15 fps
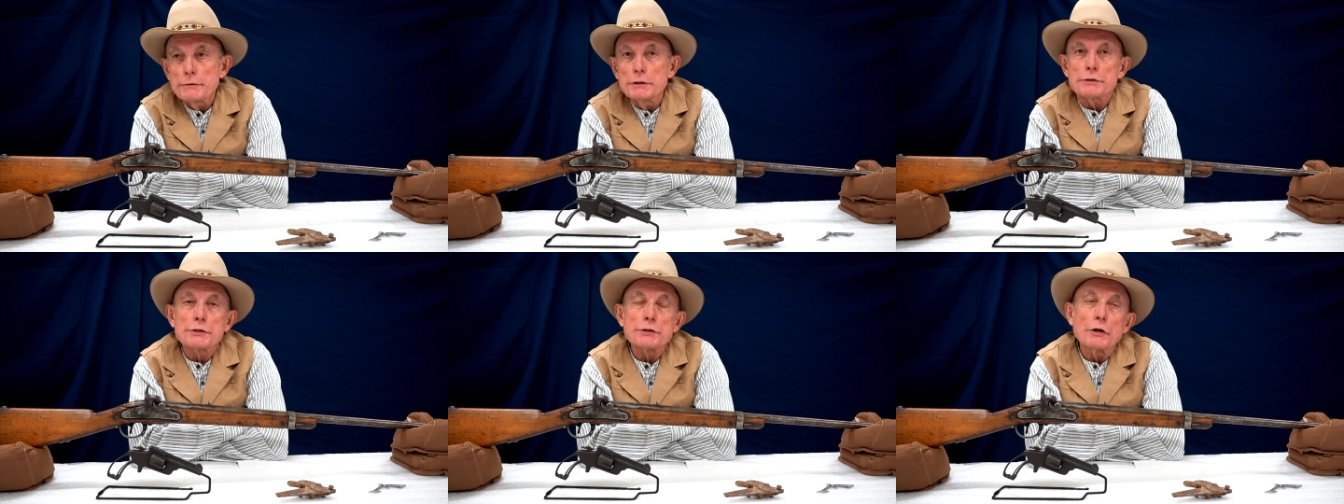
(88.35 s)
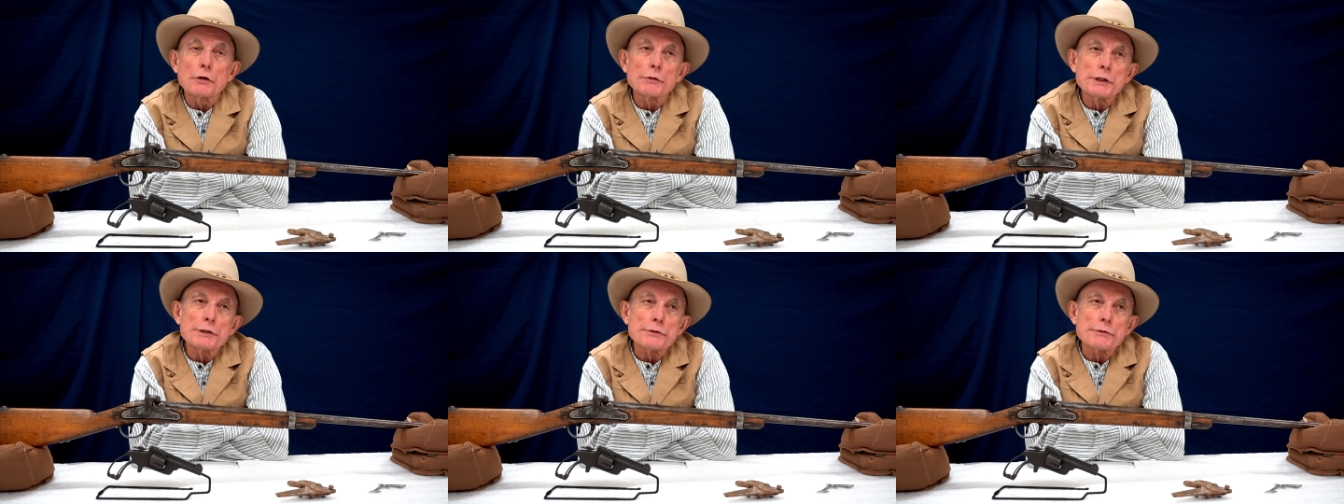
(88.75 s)

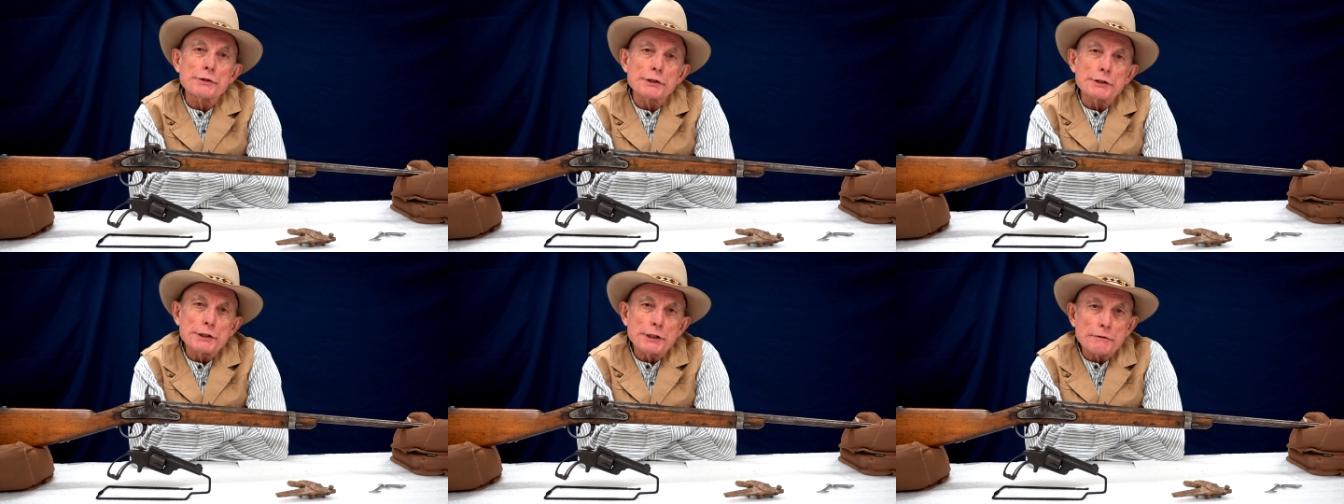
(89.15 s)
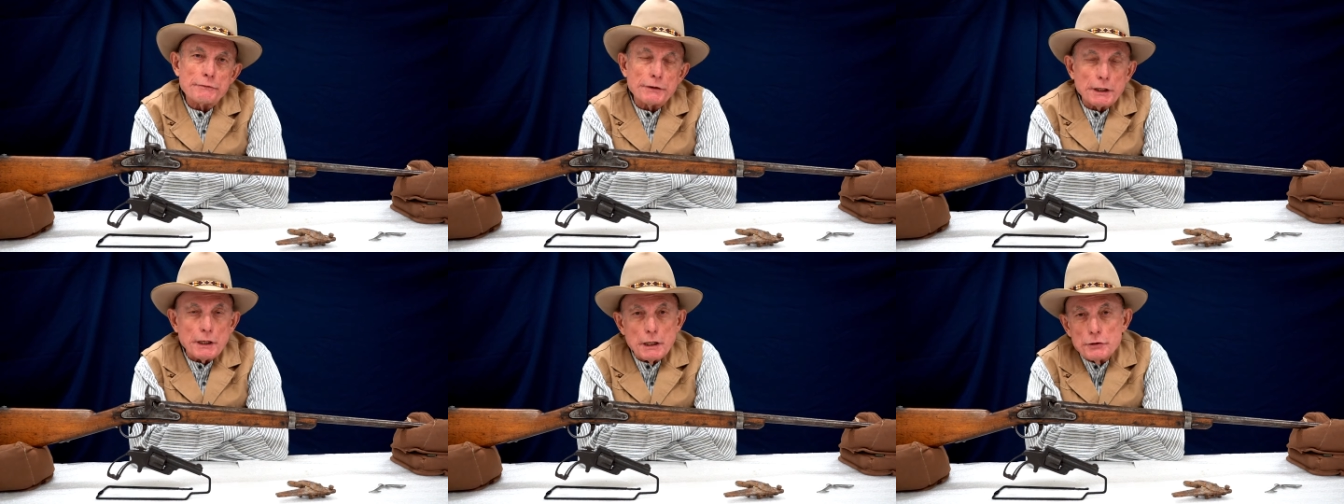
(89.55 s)
So either the
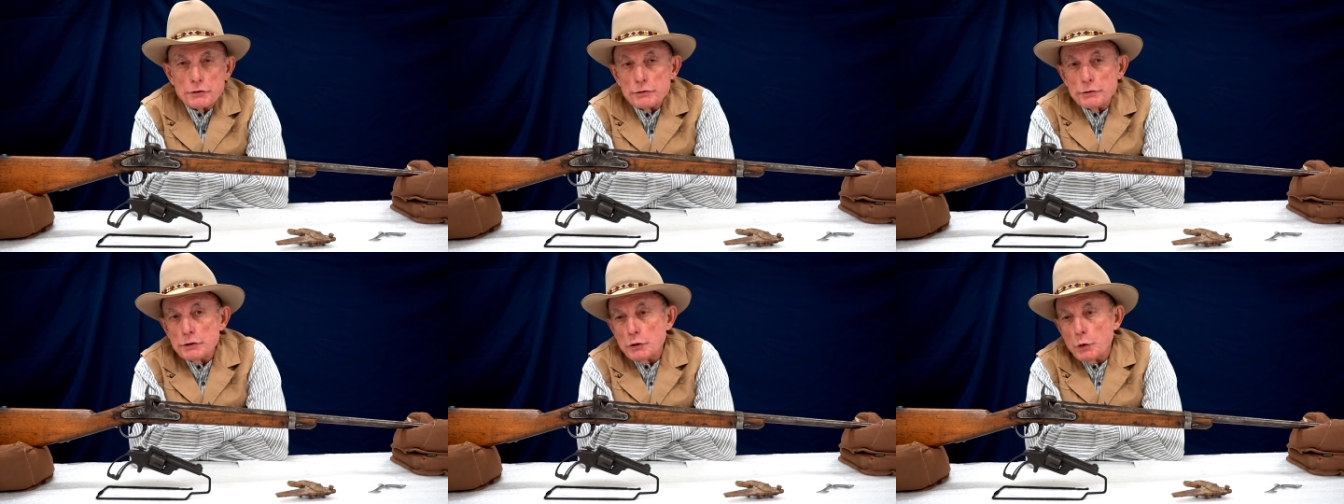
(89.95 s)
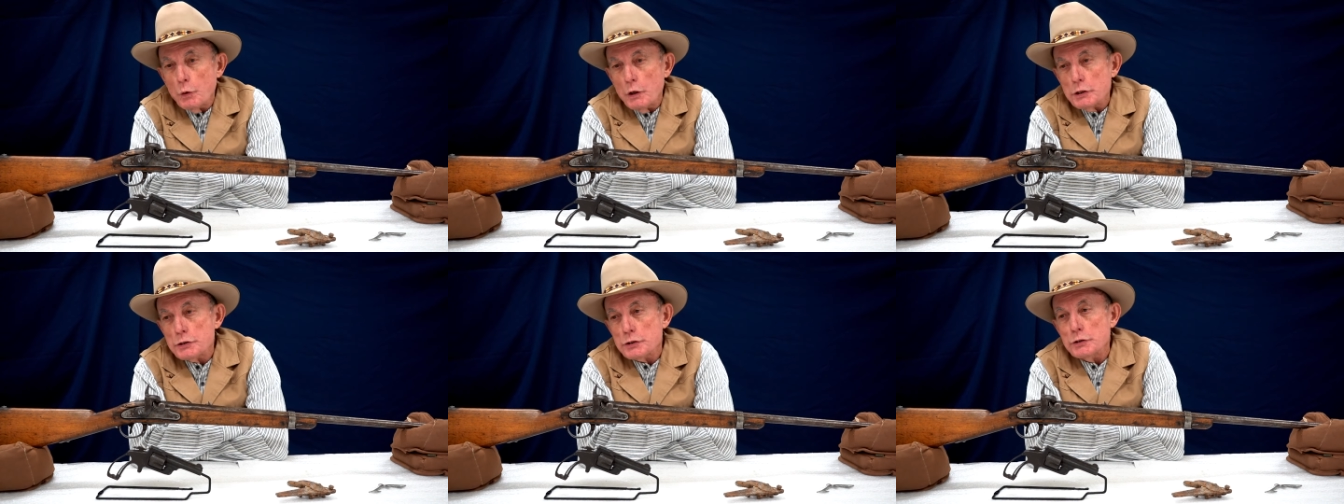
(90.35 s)
identification is
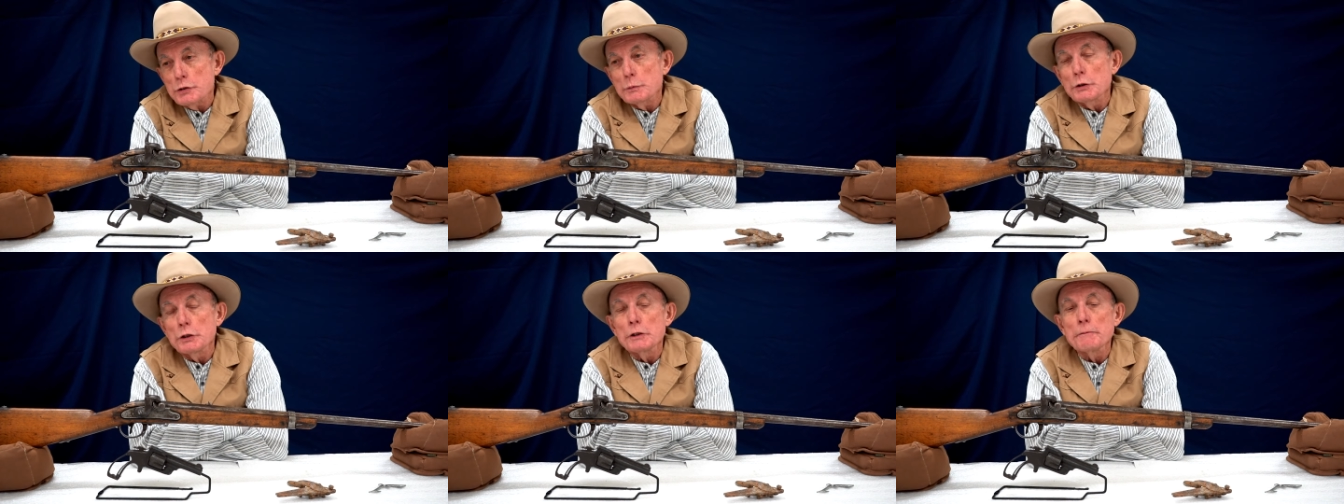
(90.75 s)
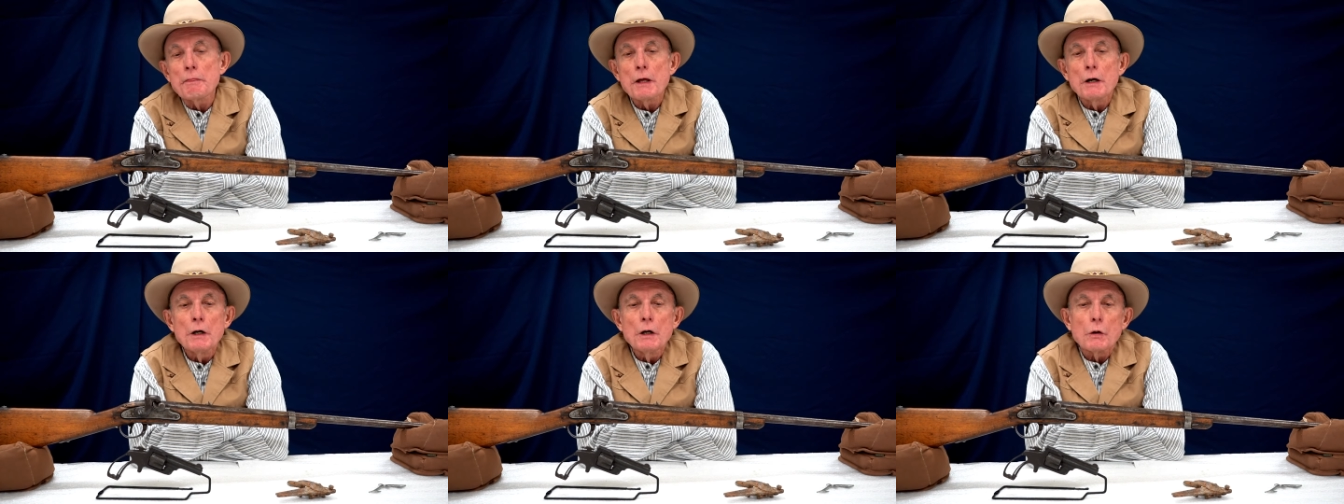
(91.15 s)
questionable
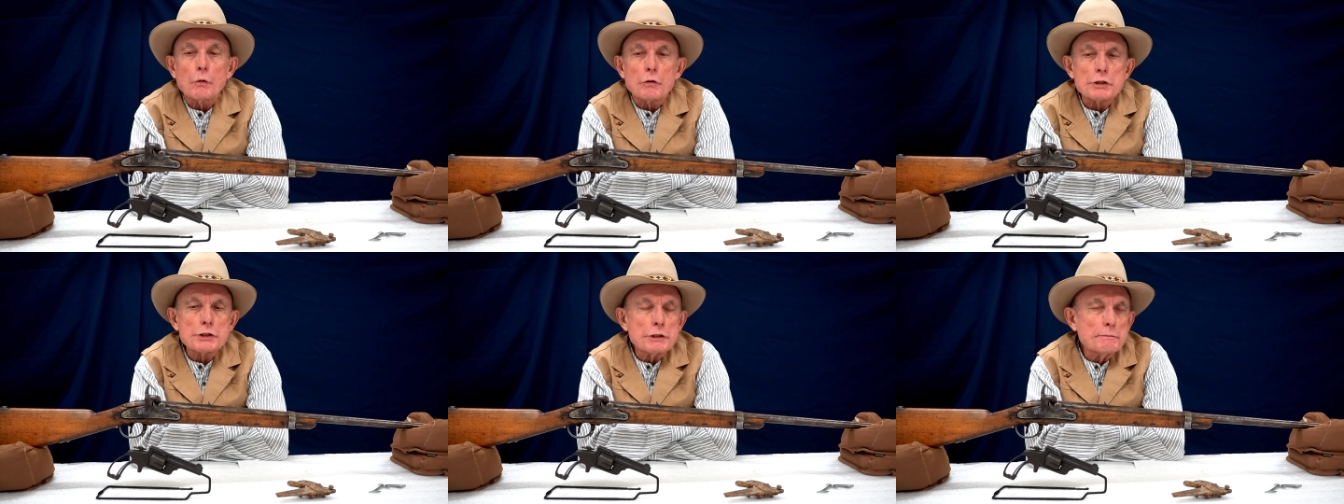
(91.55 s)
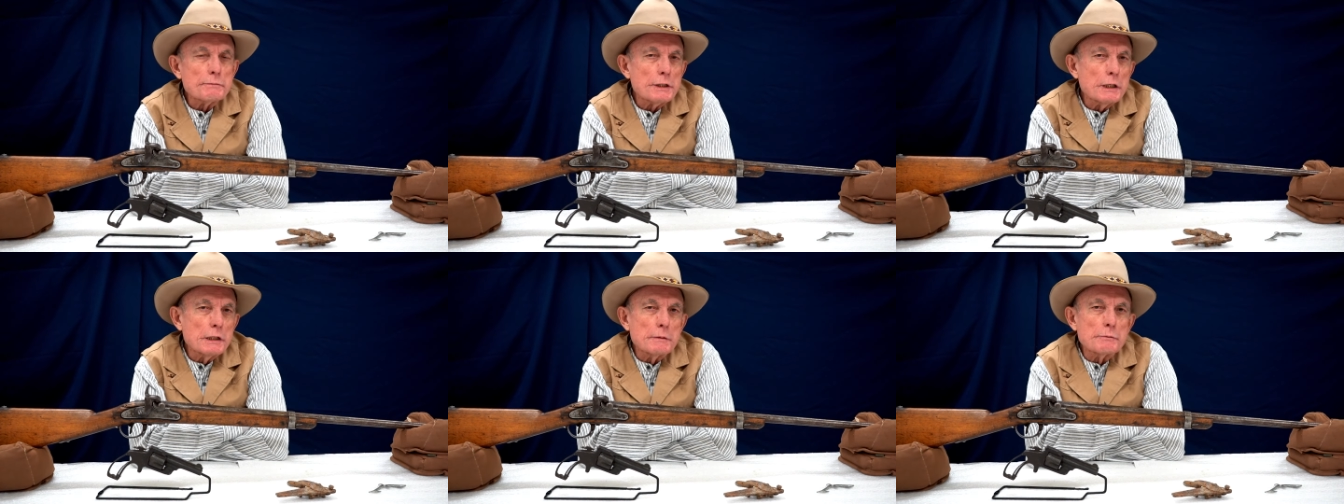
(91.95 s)
or
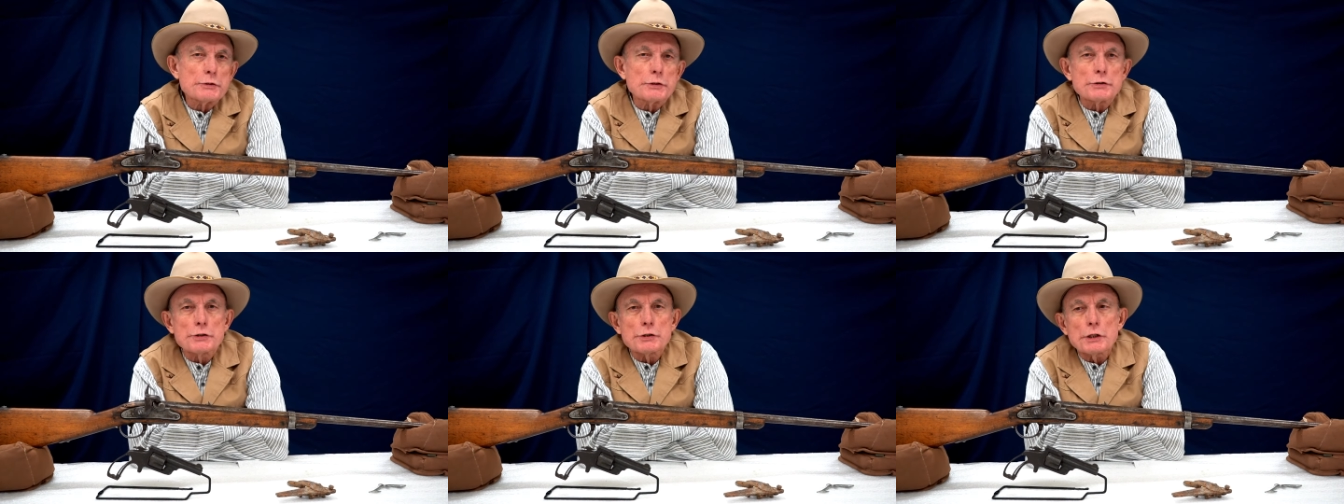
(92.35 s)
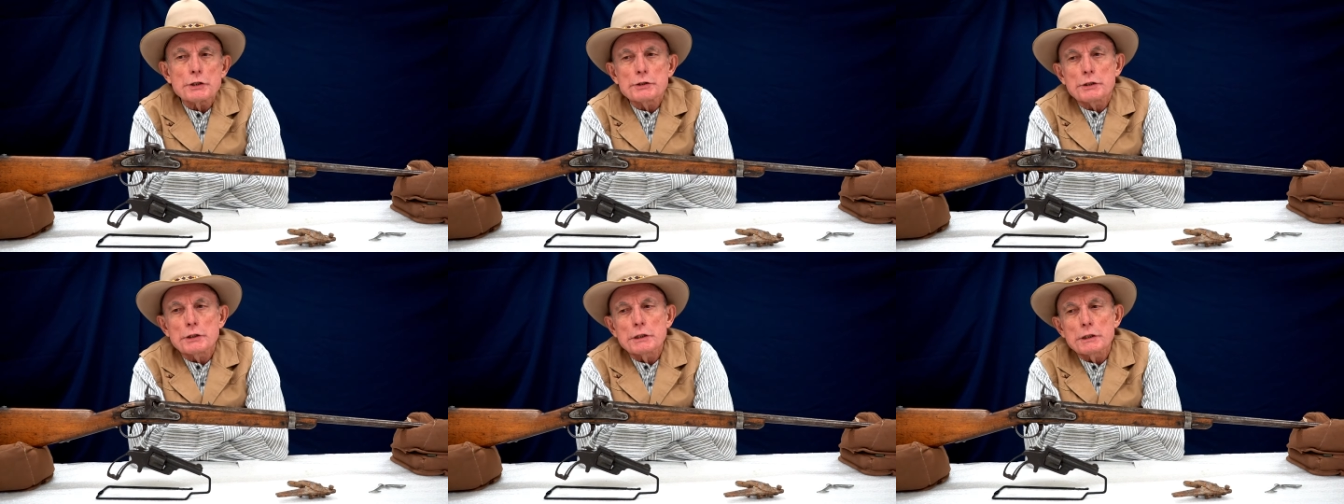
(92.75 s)
sometimes
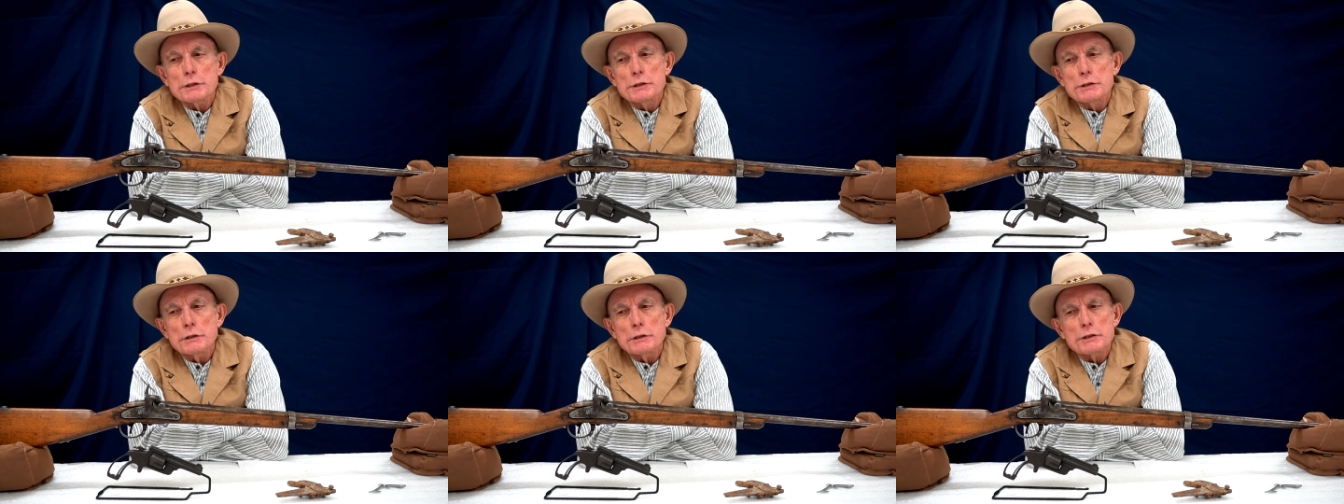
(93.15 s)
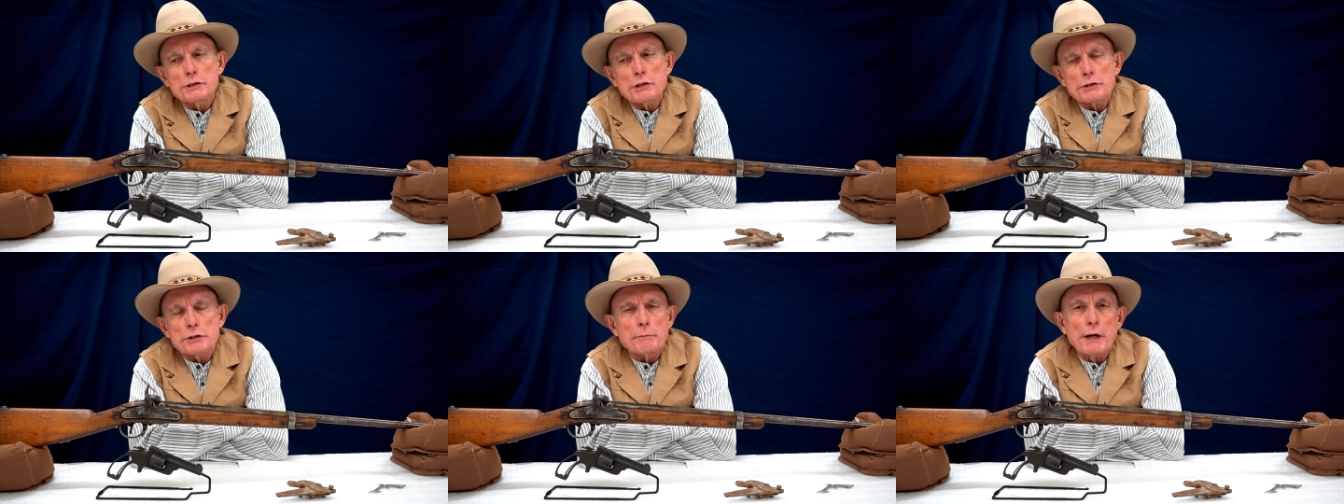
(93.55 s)
just it's it's
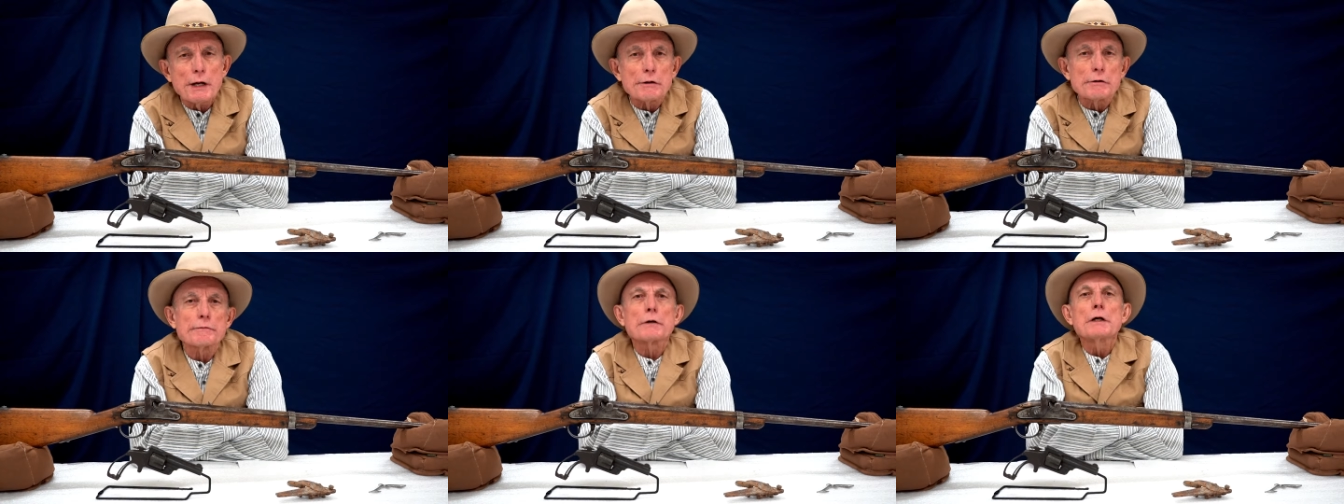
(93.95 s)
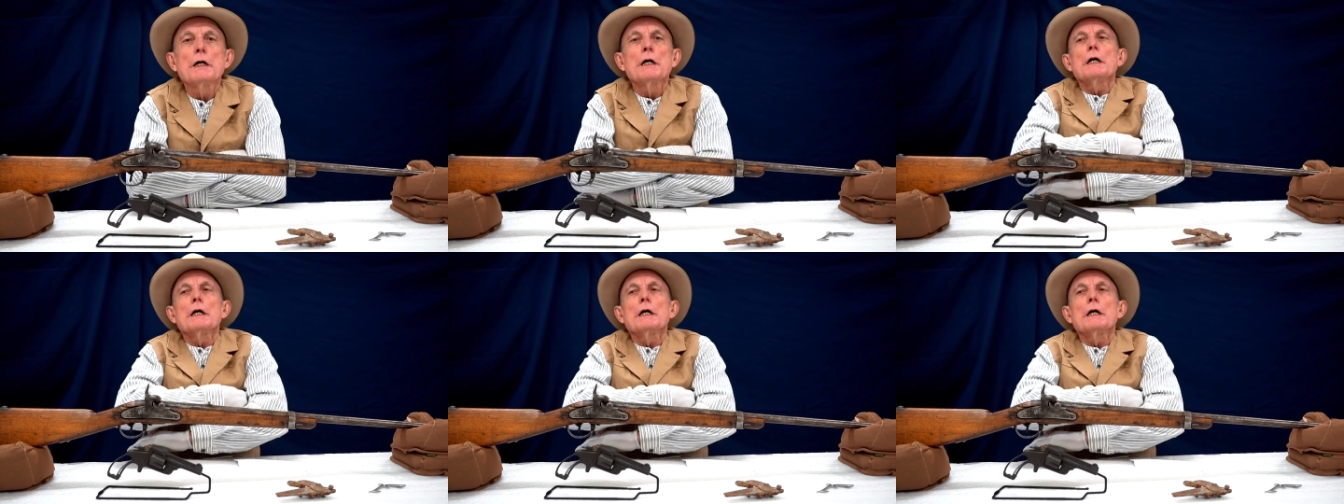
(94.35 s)
just a matter of